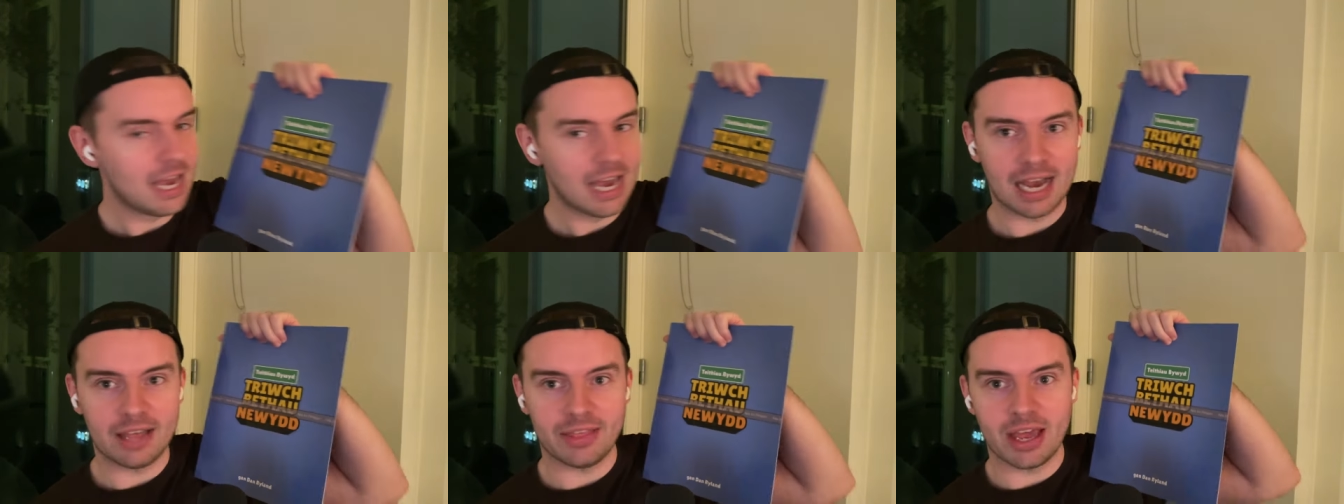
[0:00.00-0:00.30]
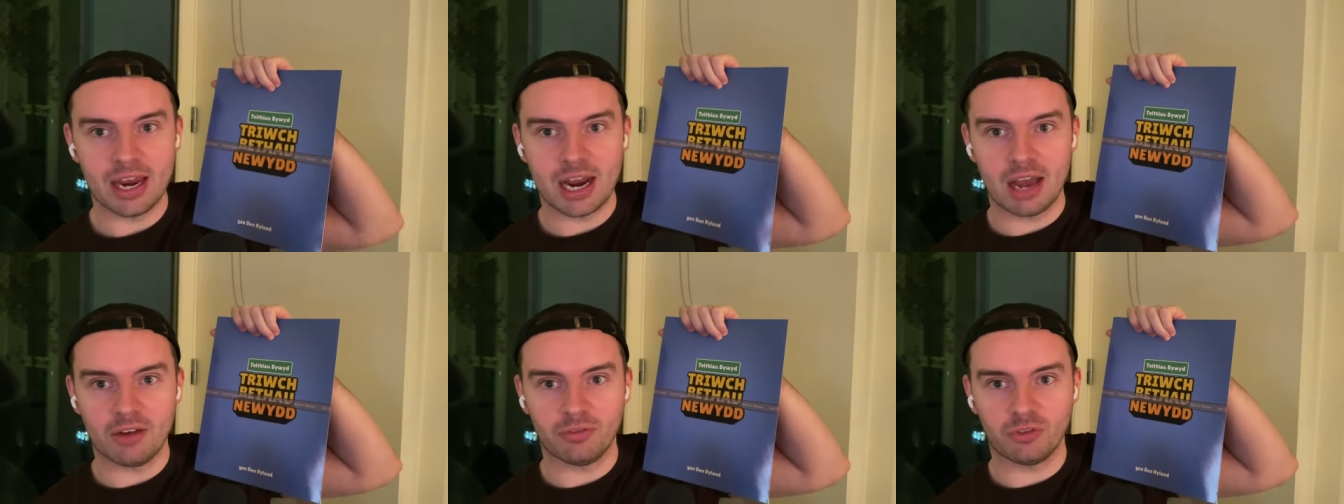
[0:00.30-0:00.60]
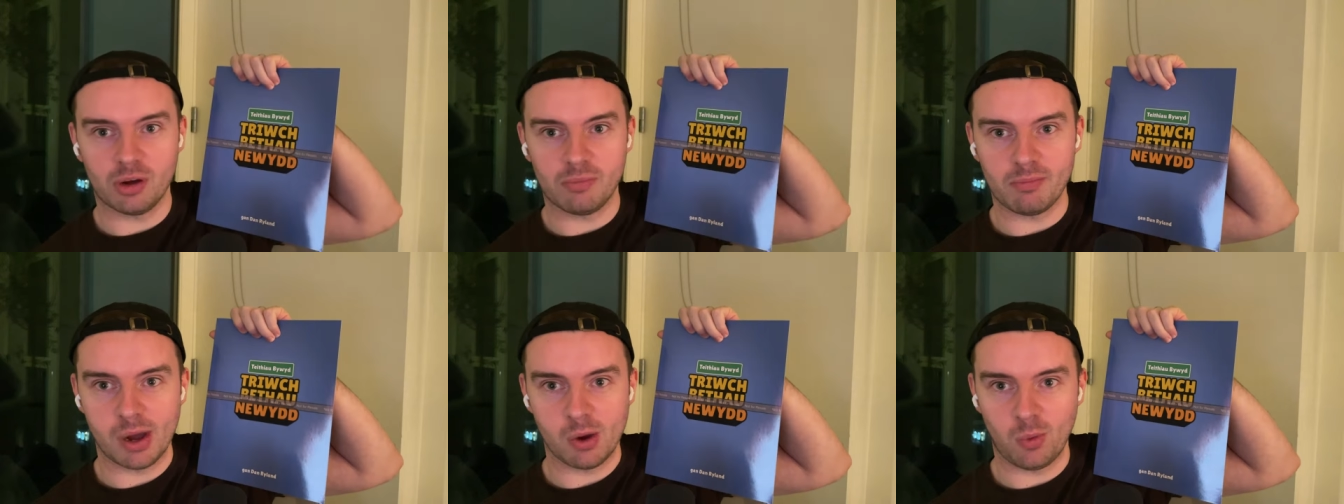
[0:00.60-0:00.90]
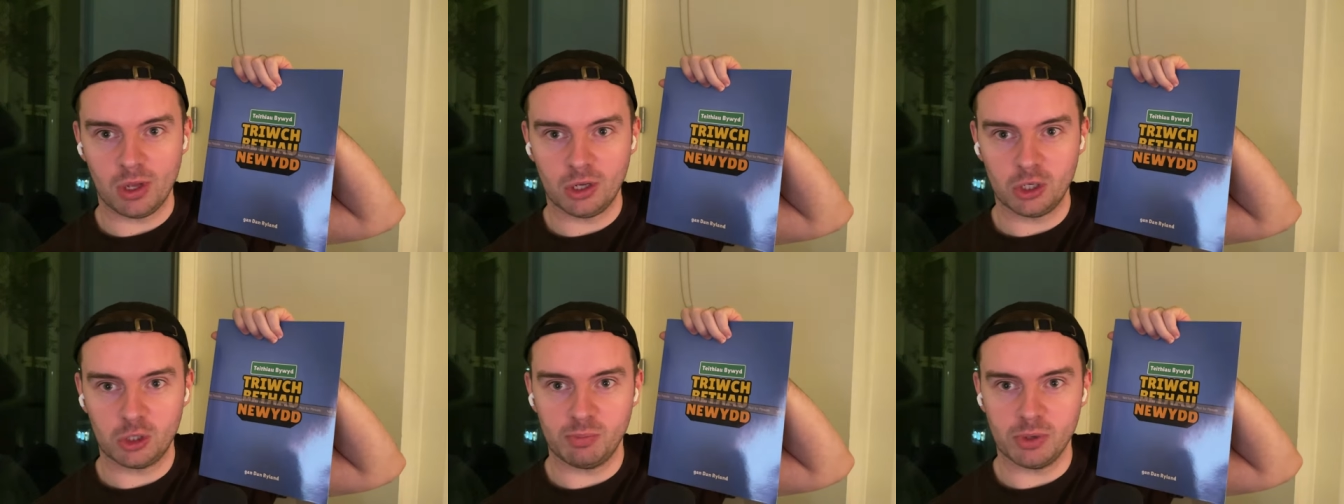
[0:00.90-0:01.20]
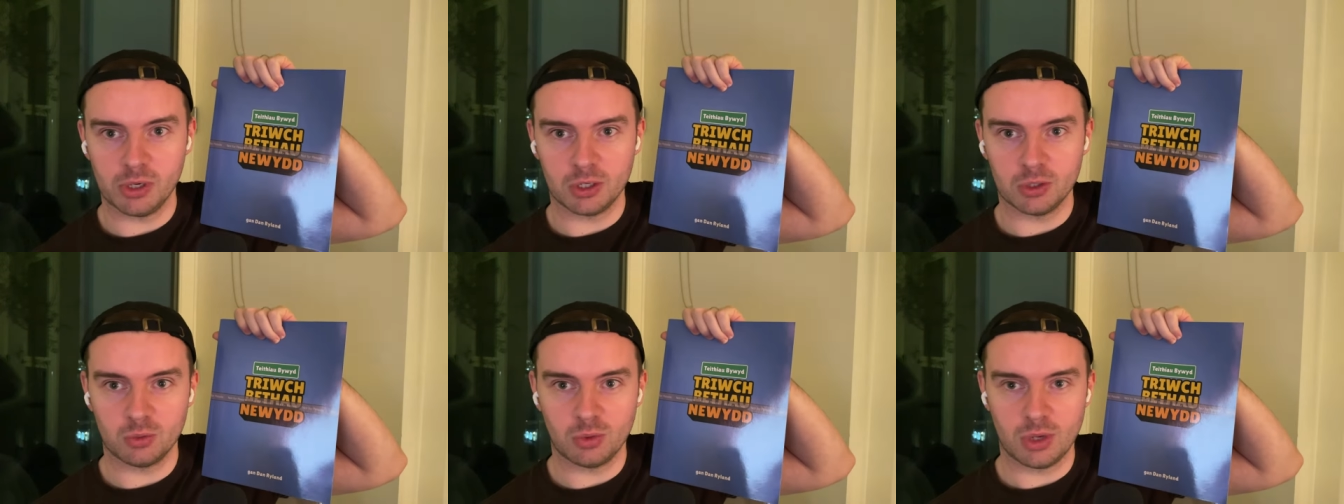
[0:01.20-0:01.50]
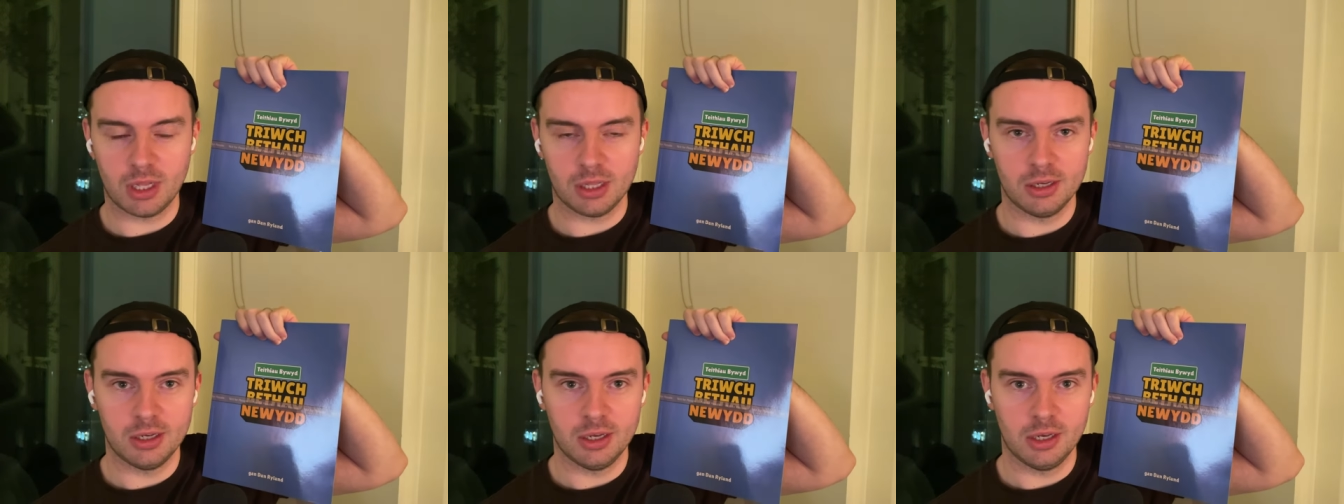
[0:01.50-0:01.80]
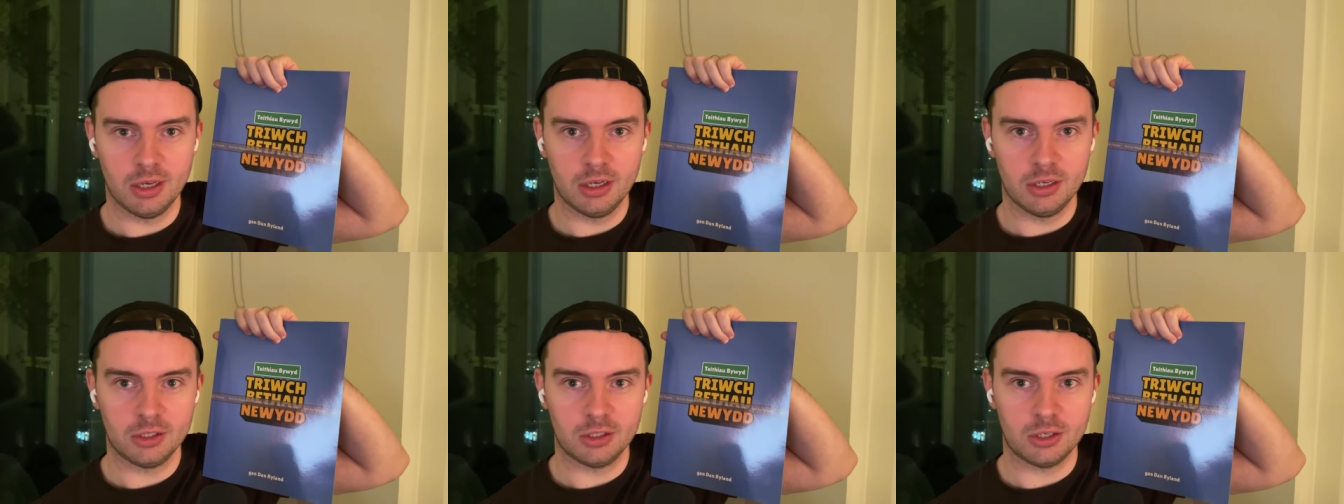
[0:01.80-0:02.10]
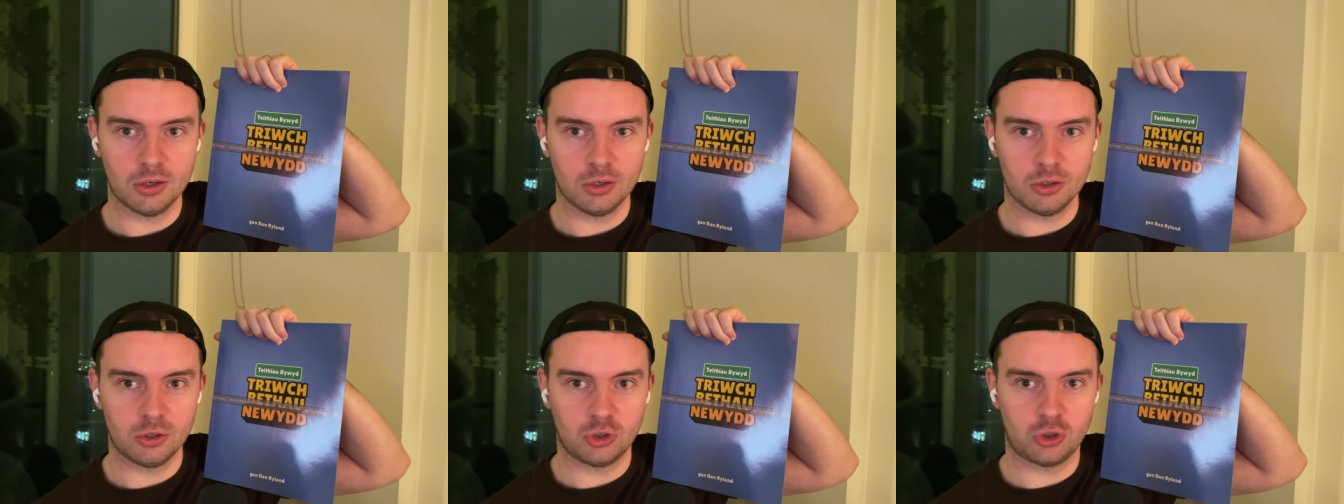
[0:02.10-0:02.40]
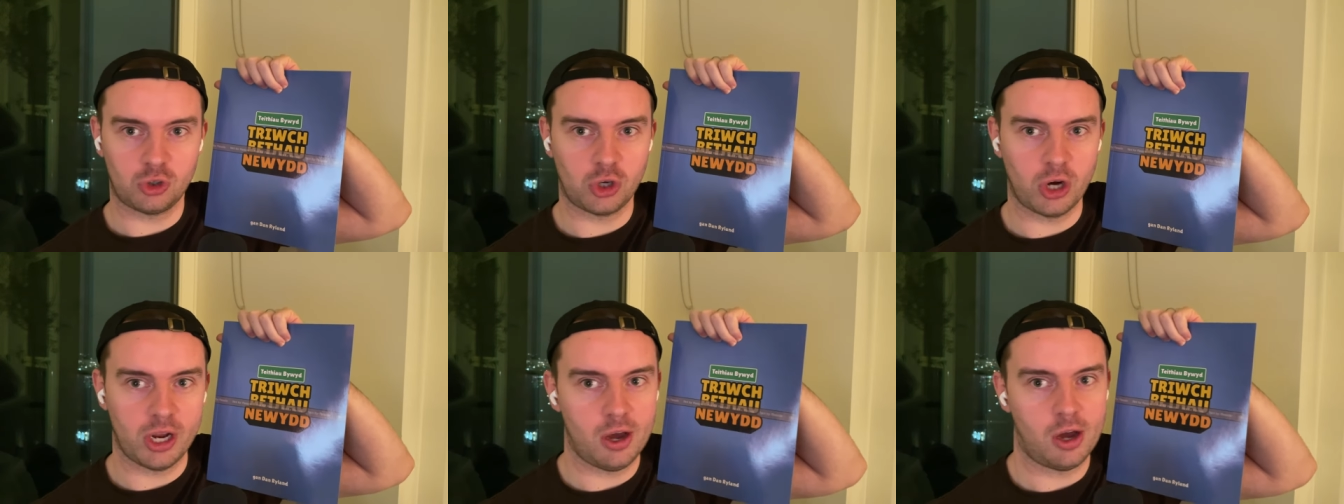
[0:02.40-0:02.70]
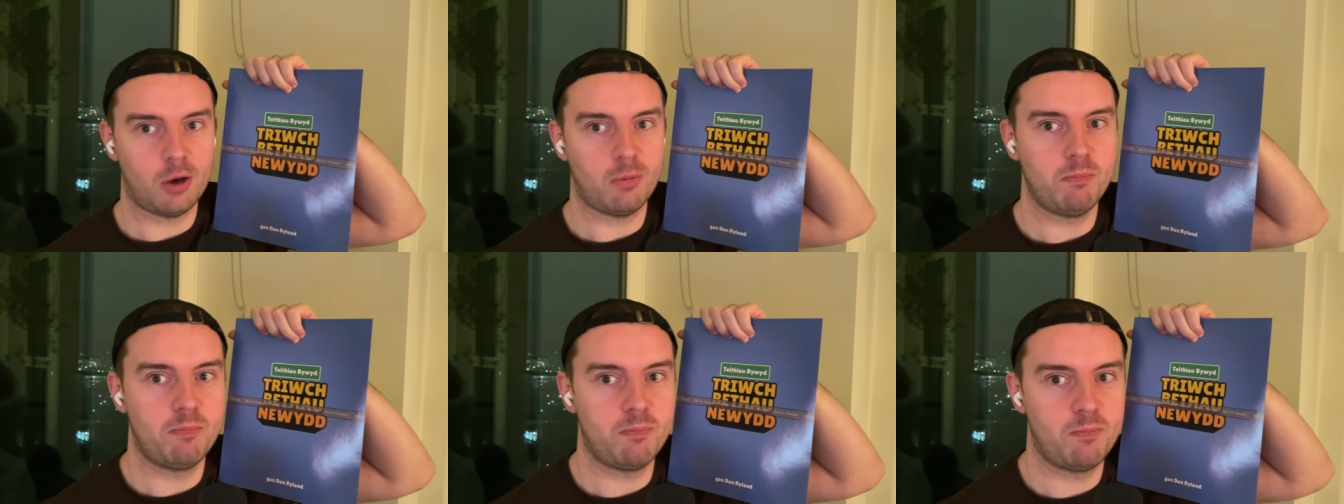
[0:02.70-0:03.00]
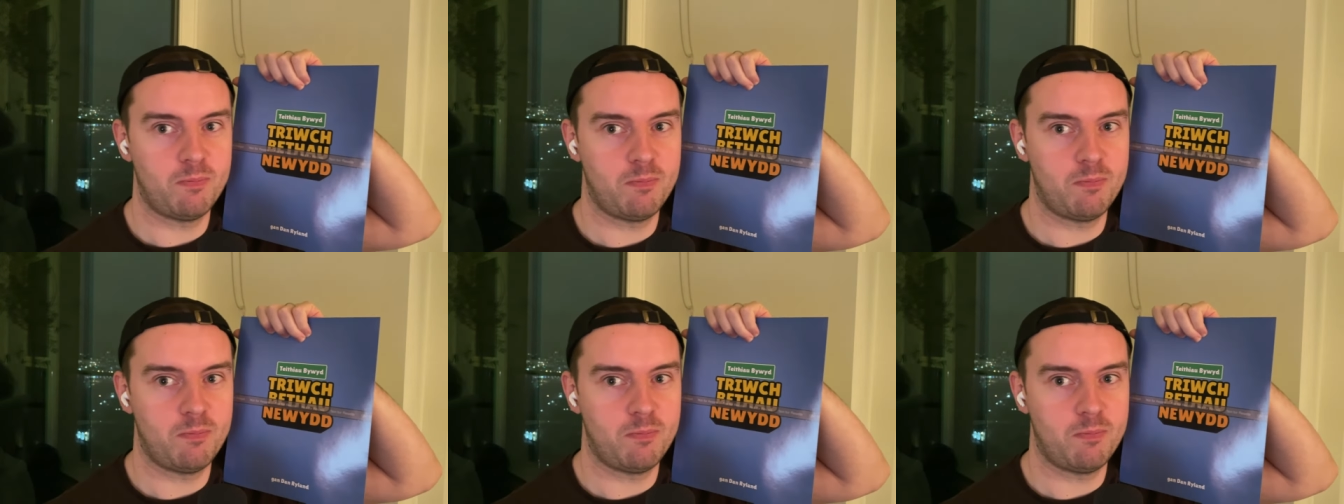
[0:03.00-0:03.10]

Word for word: And then I've got my Welsh book as well. So Triwch,